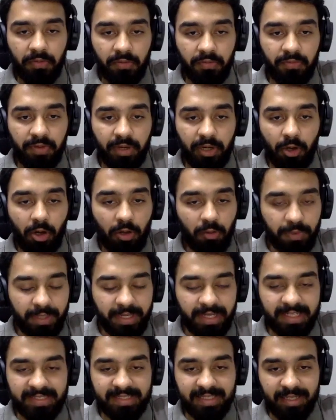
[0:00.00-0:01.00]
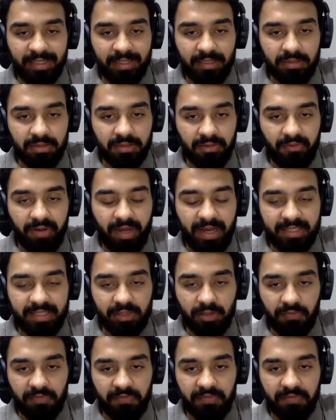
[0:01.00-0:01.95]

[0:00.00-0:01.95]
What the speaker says: We are all witnessing the rise of